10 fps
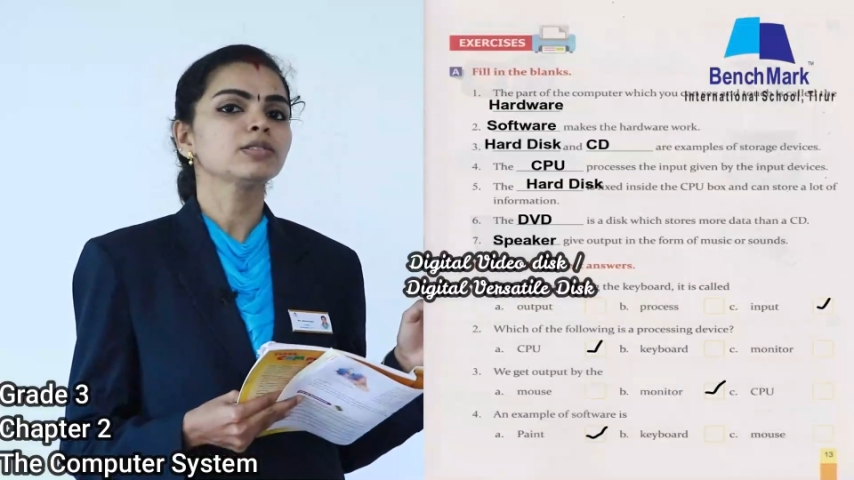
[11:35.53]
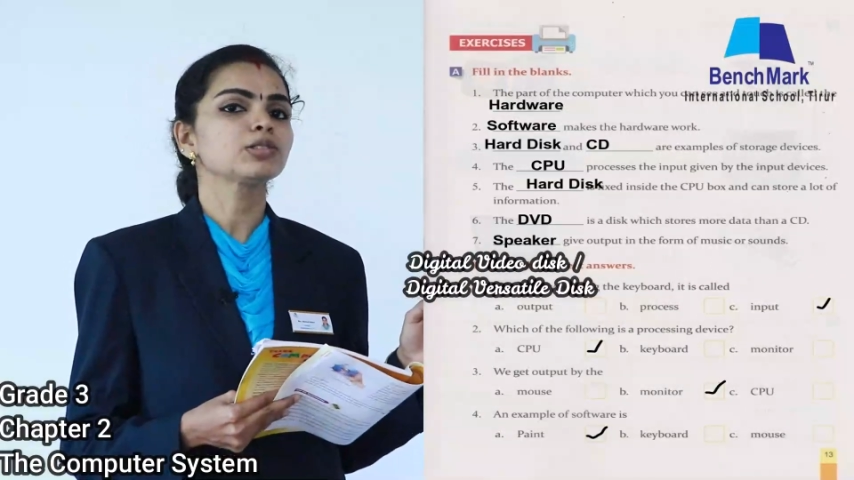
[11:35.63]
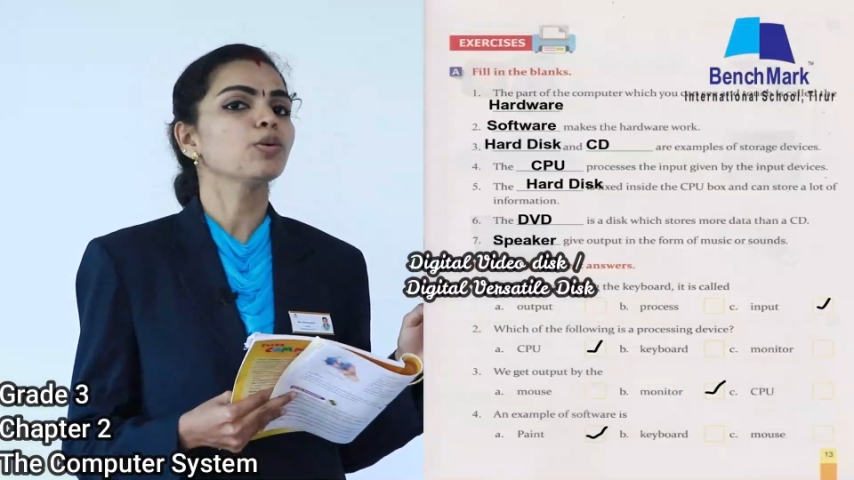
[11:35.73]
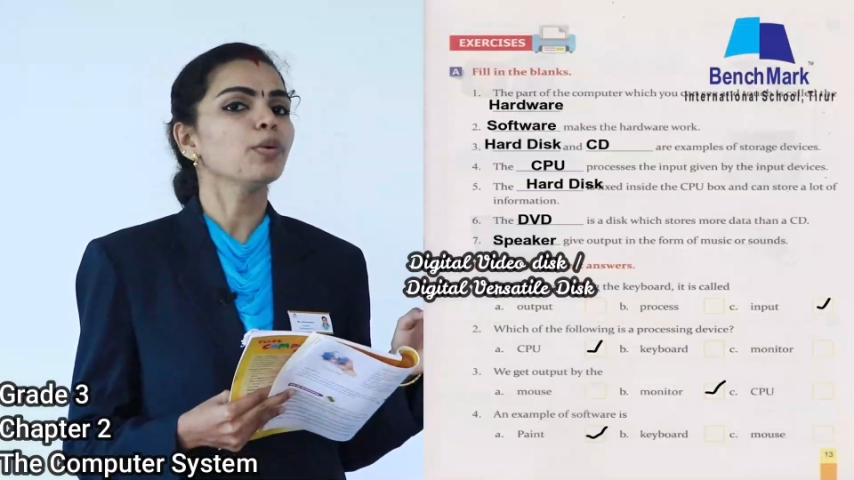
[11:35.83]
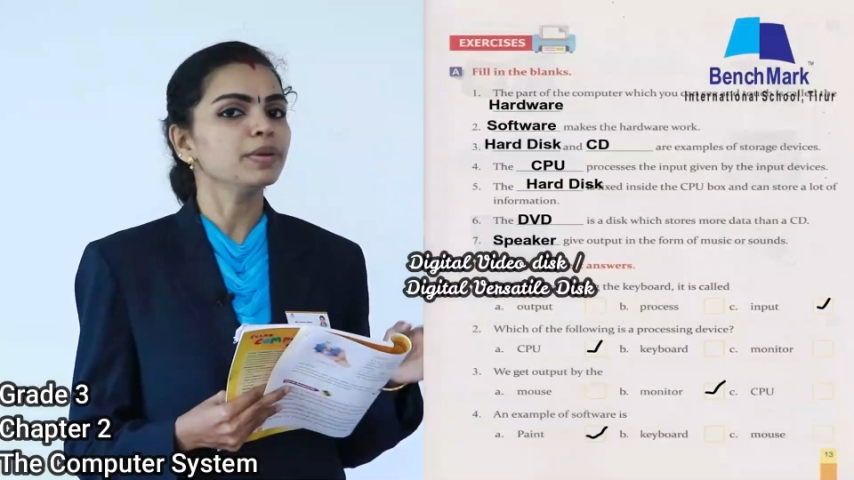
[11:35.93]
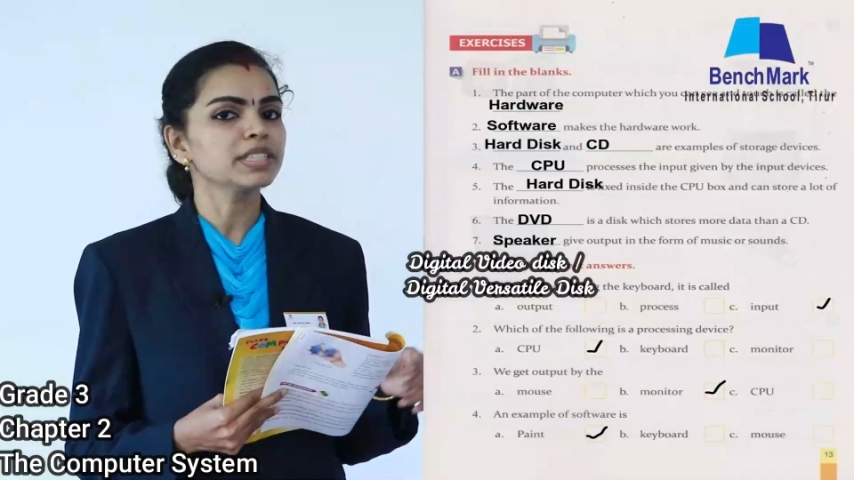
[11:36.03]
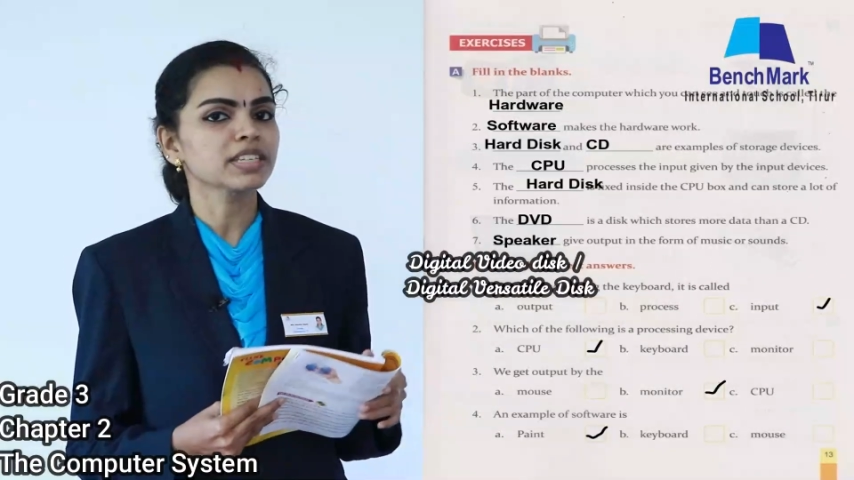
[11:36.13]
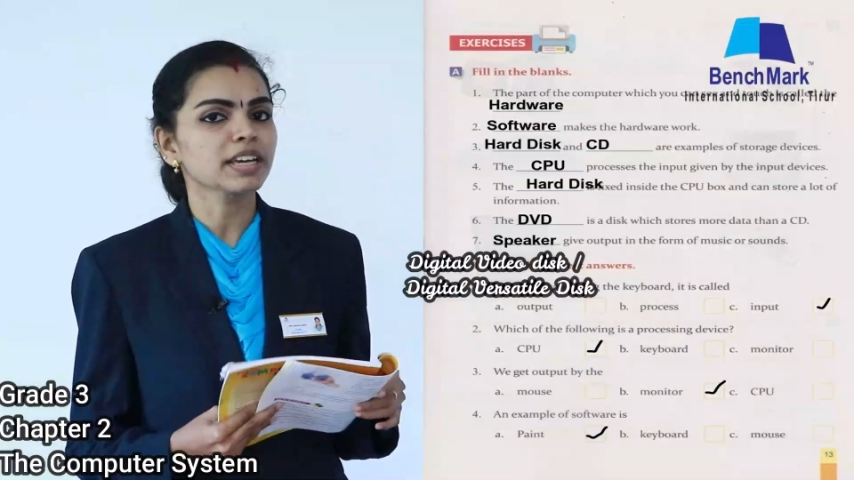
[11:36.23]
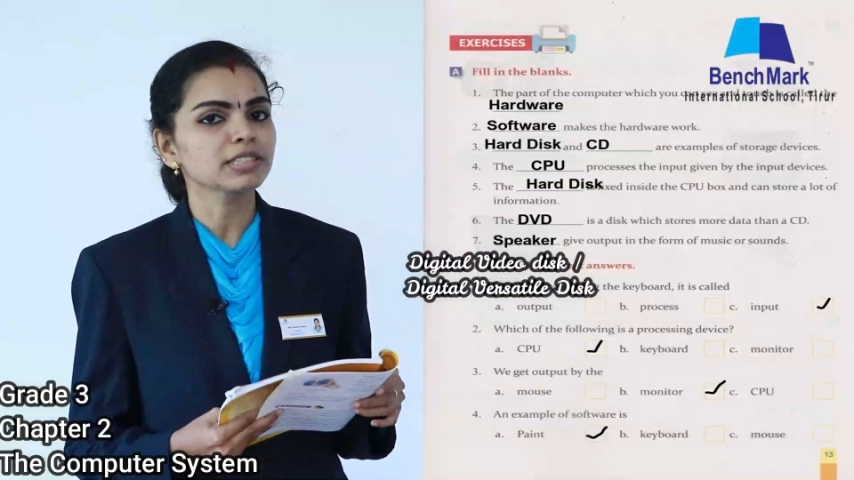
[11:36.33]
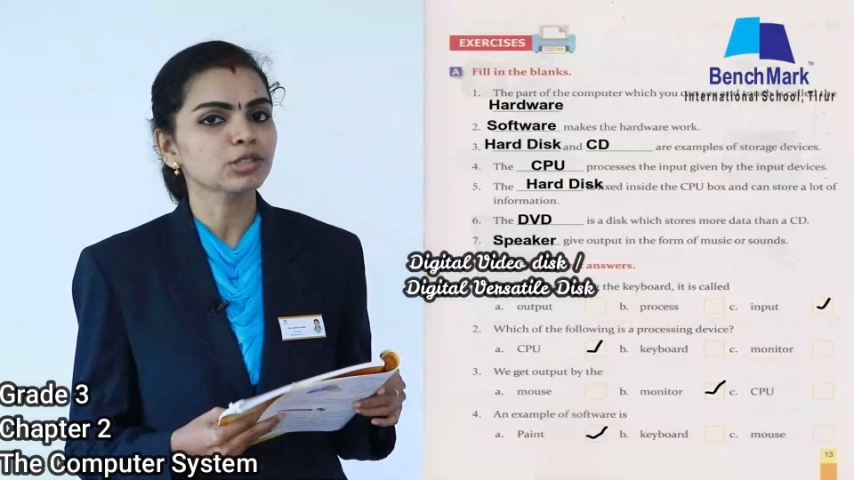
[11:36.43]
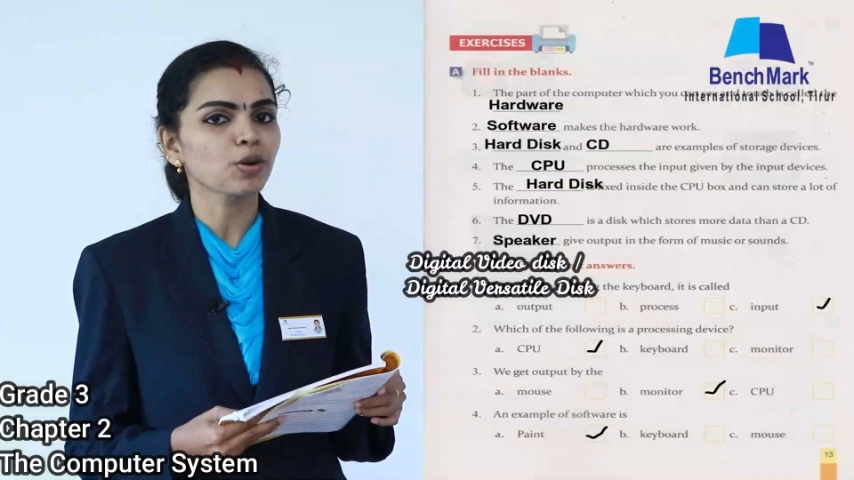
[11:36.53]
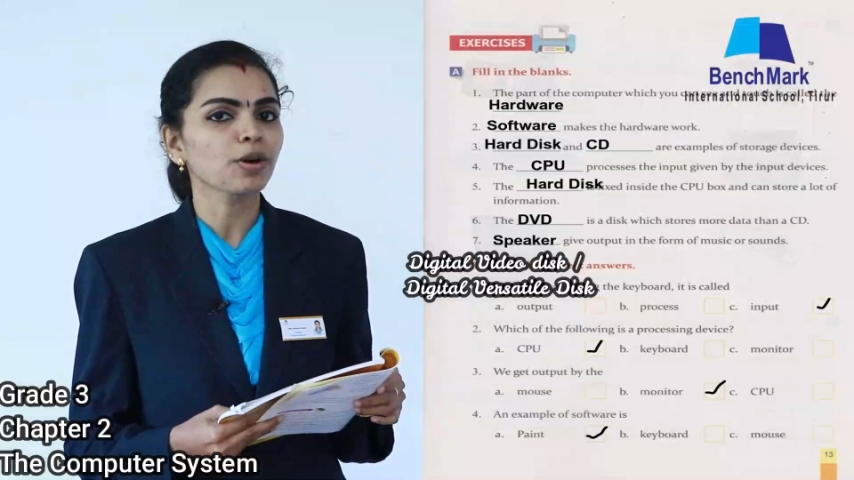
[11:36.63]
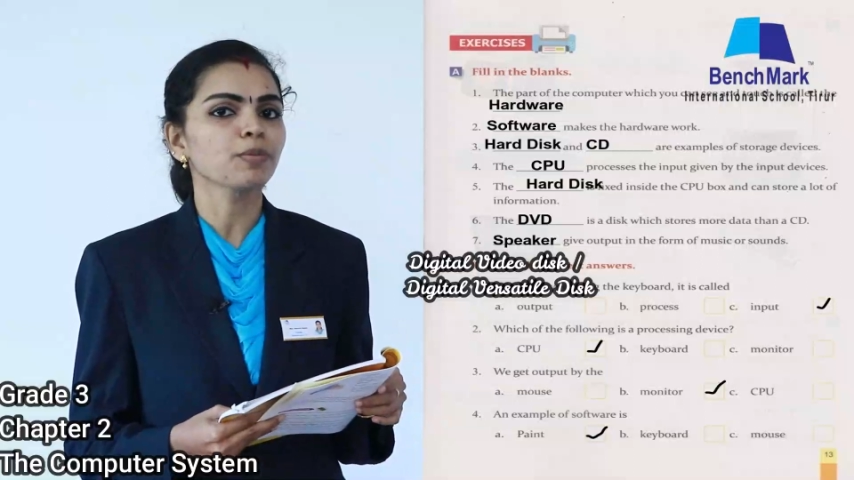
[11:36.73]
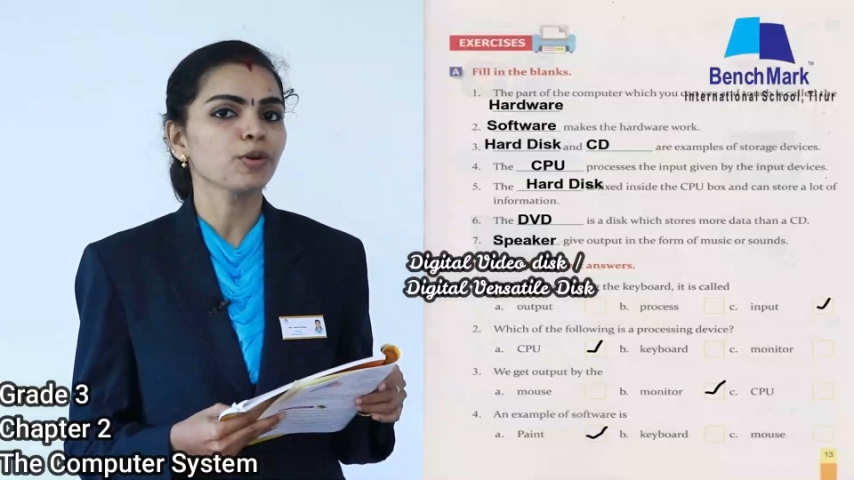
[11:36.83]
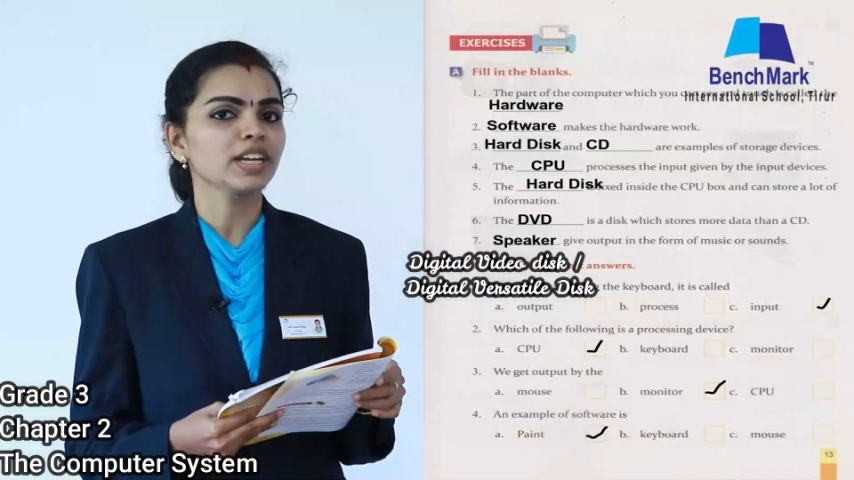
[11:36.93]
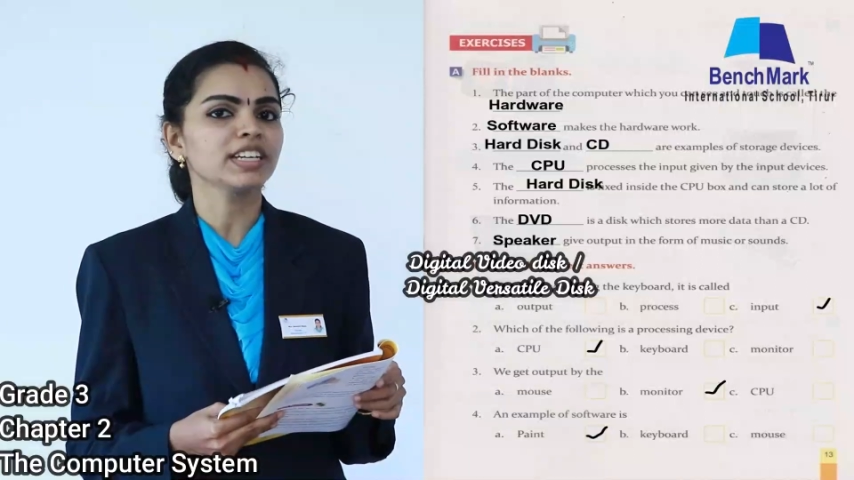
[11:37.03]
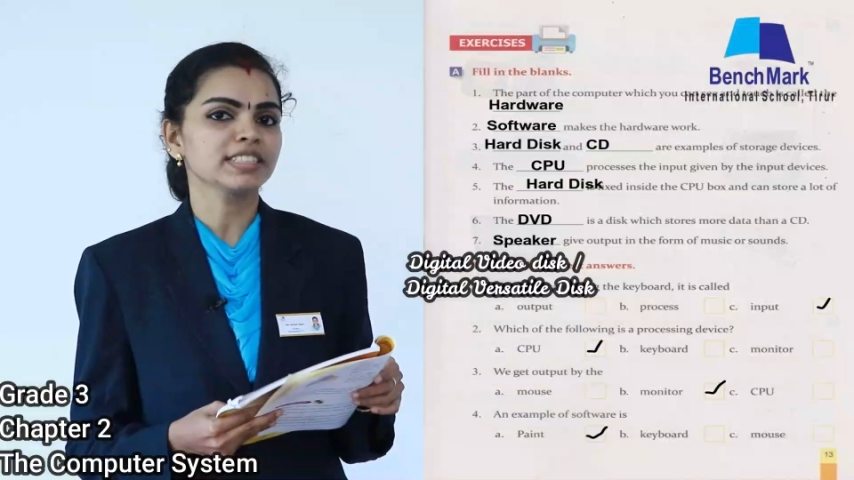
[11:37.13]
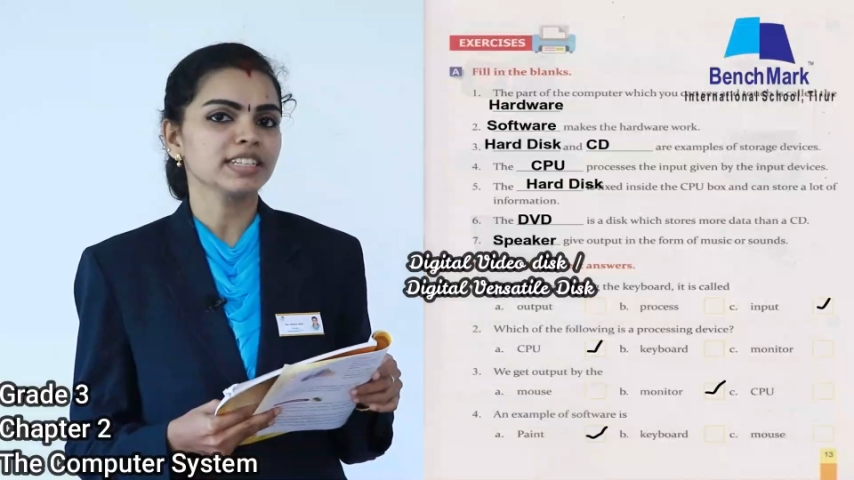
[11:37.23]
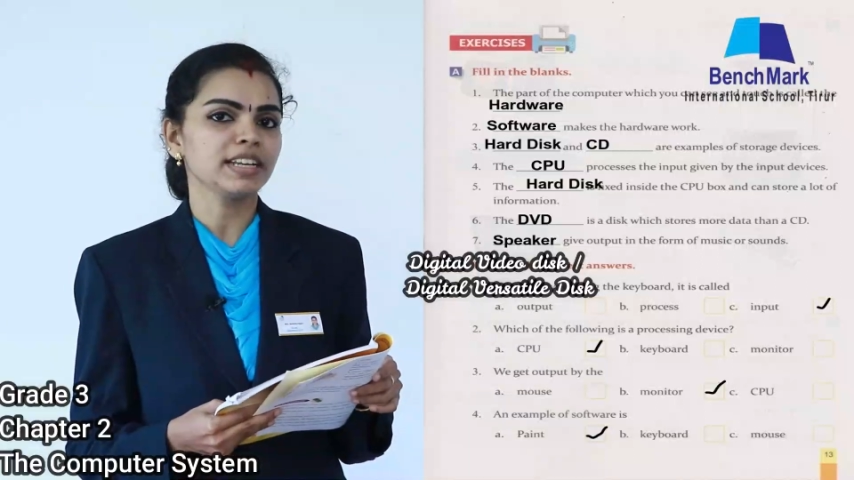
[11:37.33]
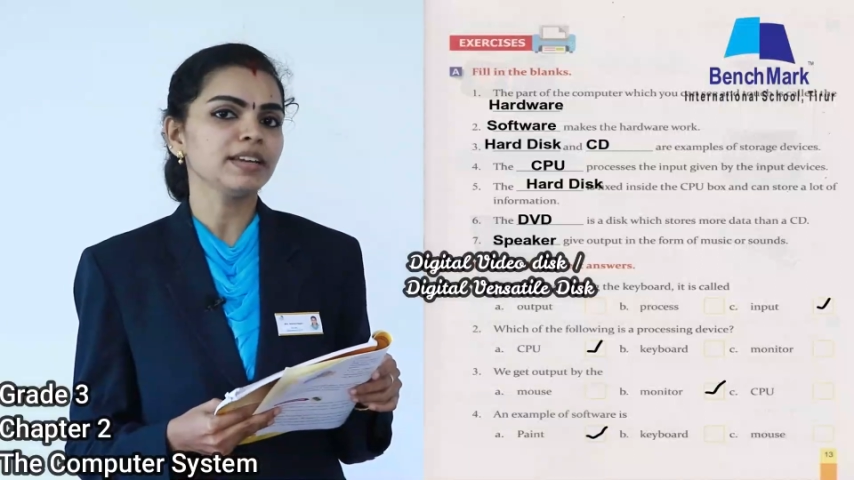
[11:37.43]
So which can store more than a
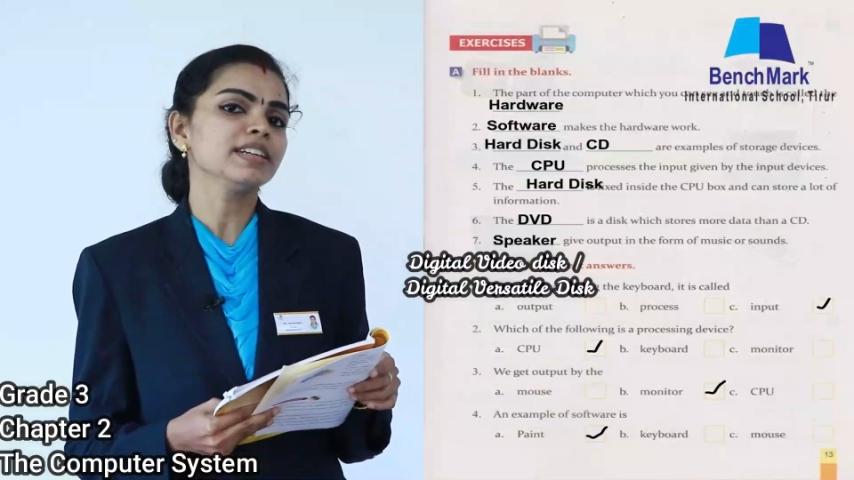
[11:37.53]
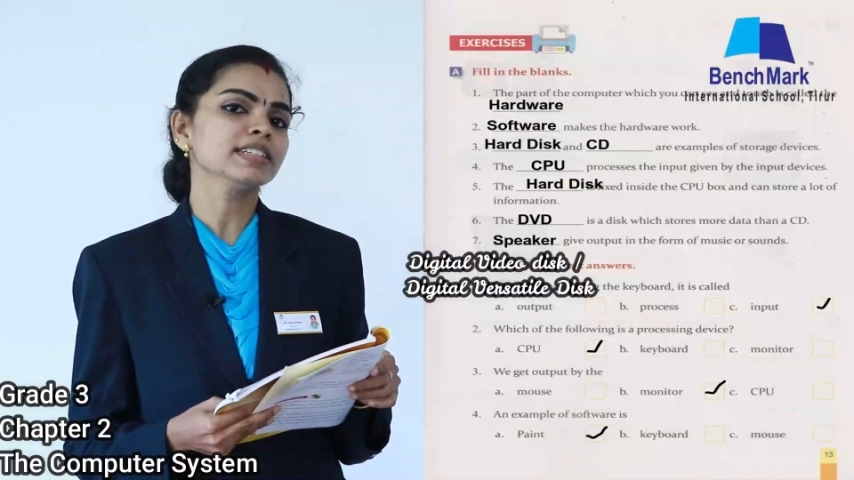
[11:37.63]
CD